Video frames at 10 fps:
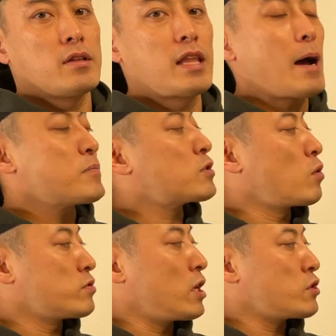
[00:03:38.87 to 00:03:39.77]
DApps
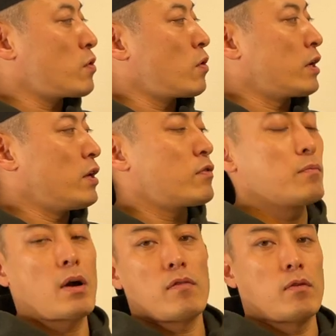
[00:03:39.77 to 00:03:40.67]
congestion on
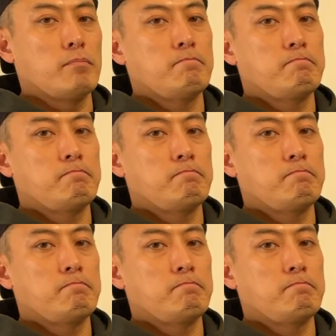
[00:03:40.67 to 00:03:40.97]
Ethereum platform.